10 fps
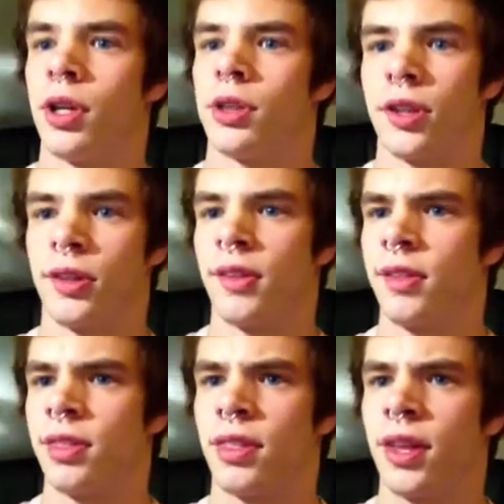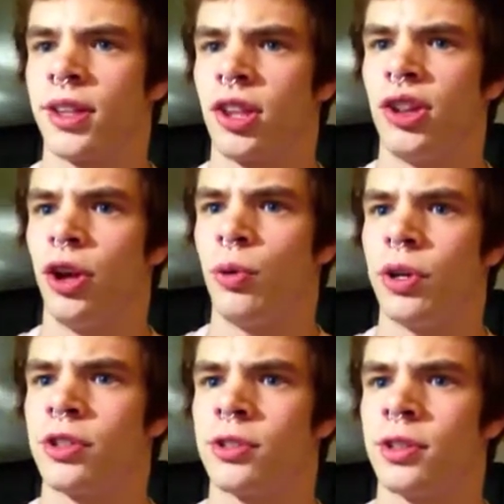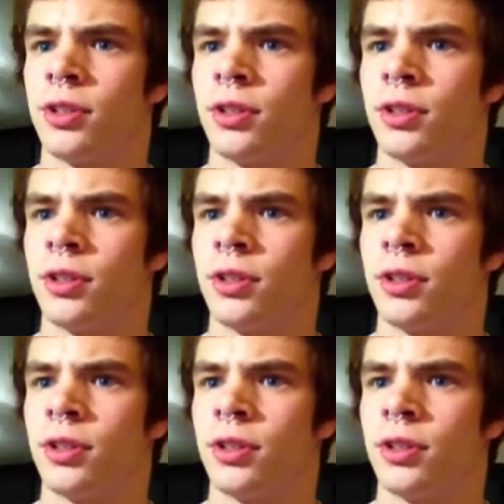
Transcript: this is like the lowest